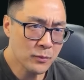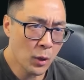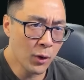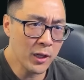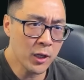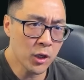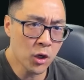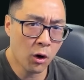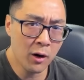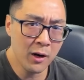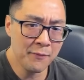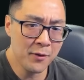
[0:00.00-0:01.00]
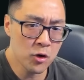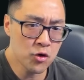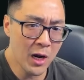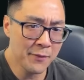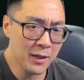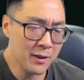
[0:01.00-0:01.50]
Really good card if you're
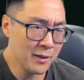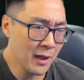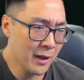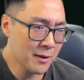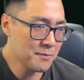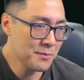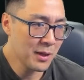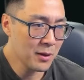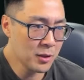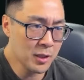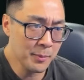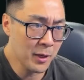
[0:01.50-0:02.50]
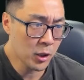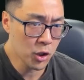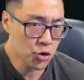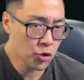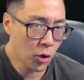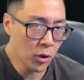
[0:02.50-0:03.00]
drafting like Dimir
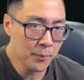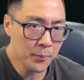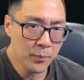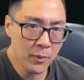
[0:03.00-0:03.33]
Control.